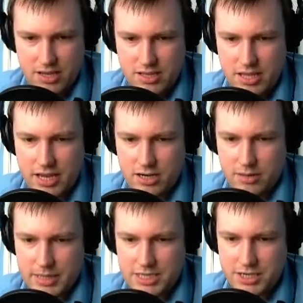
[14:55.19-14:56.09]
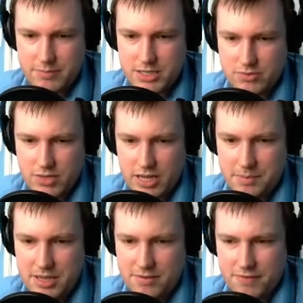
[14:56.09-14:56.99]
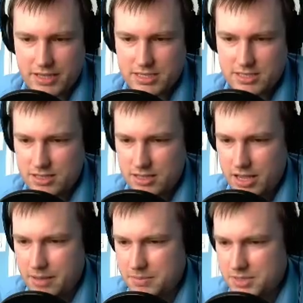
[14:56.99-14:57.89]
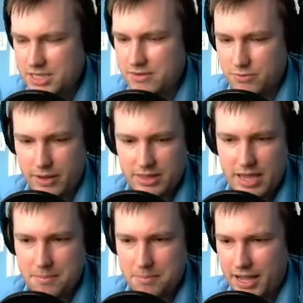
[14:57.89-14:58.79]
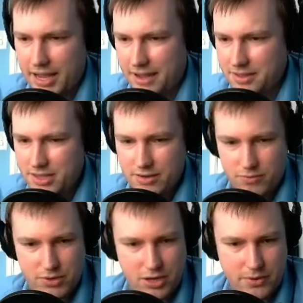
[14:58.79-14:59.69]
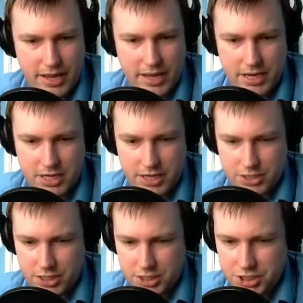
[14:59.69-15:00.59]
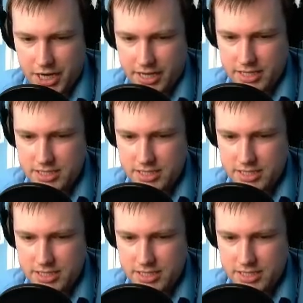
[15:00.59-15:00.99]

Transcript: The economic achievement will now be seen throughout the Empire. If we go and actually check this,